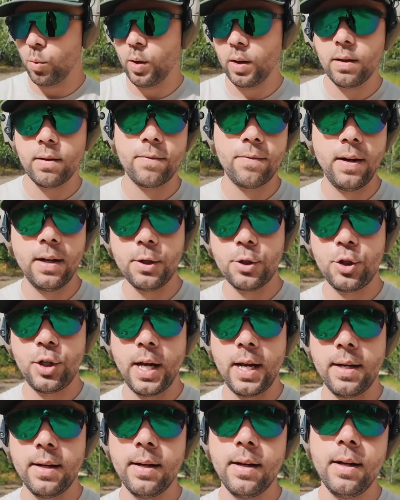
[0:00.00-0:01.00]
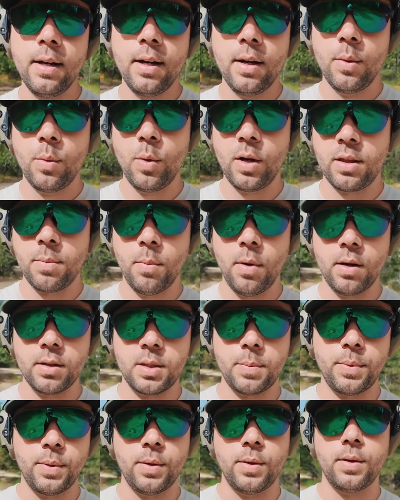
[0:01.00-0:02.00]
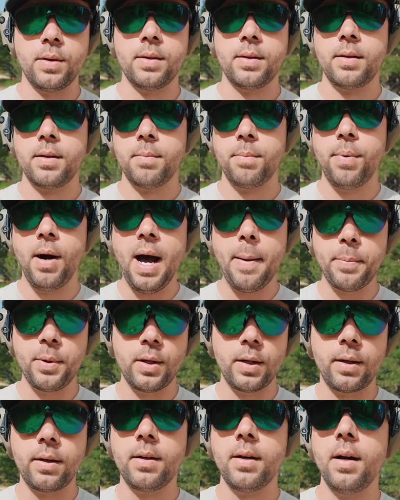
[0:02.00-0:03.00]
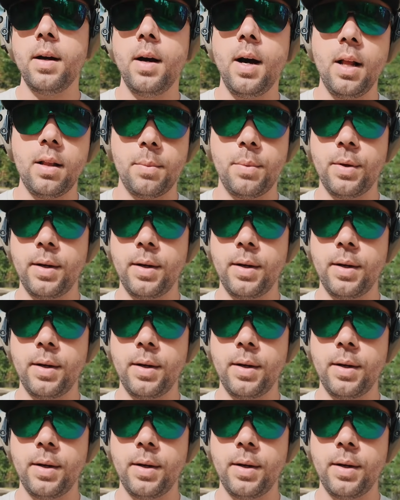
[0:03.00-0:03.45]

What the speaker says: will it function with multiple popular hollow